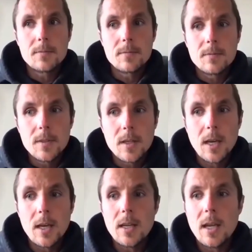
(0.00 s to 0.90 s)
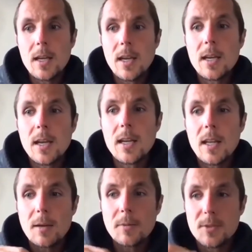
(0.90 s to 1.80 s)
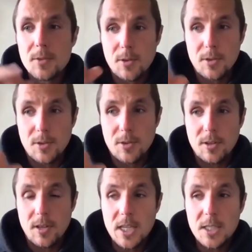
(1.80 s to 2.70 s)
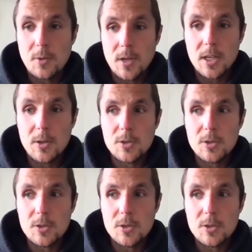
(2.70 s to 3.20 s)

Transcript: Mm-hmm. And that comes to our next point here,